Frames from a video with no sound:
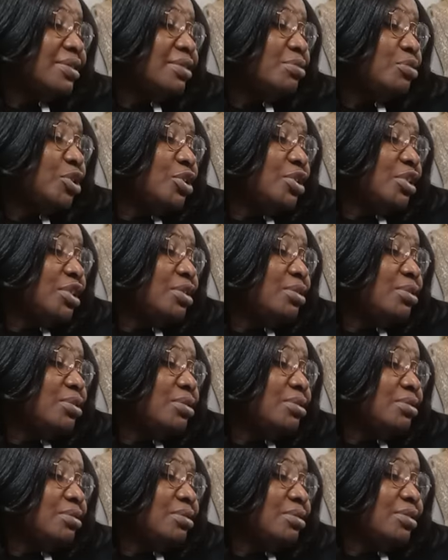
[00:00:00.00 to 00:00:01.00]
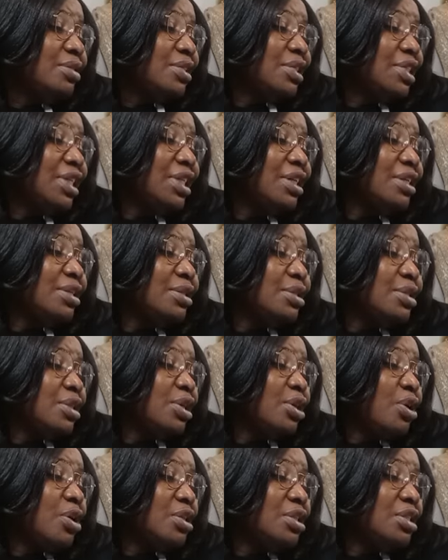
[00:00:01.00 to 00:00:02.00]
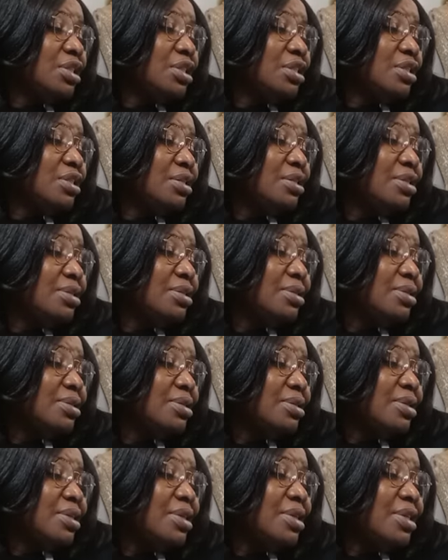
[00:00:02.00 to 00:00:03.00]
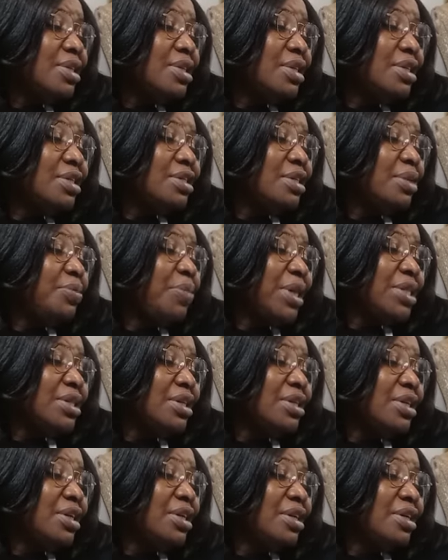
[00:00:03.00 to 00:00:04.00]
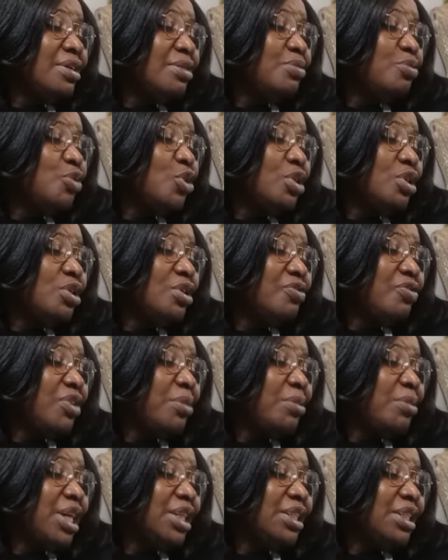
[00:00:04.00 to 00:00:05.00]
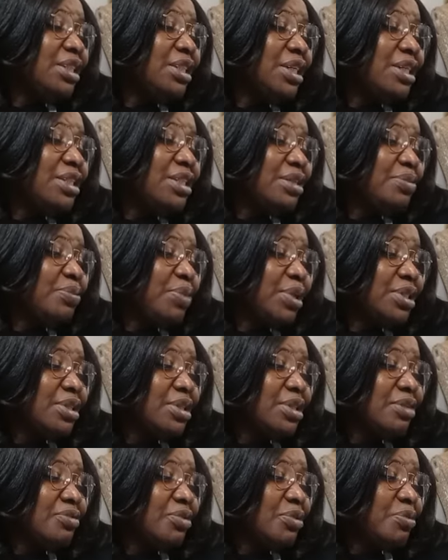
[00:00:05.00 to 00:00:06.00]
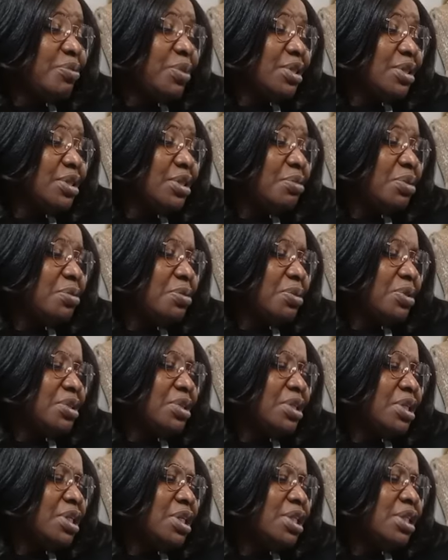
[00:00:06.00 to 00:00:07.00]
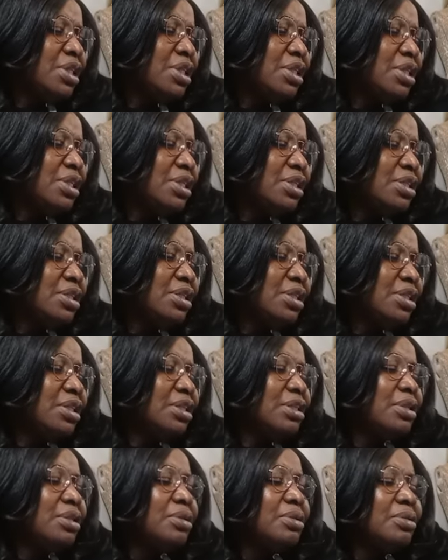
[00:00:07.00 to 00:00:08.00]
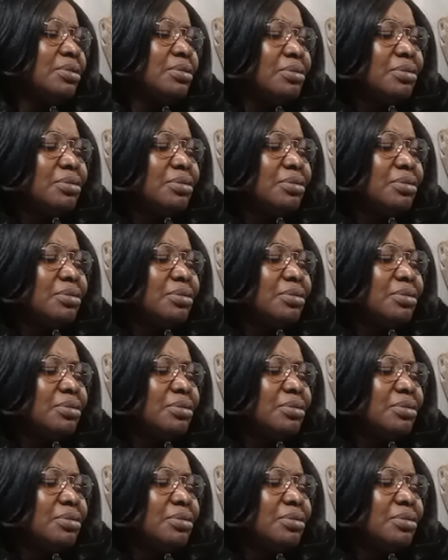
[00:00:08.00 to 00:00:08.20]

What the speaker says: but they don't, they hold it. It's a personal money of Nigeria, it's a personal for personal property. I don't know.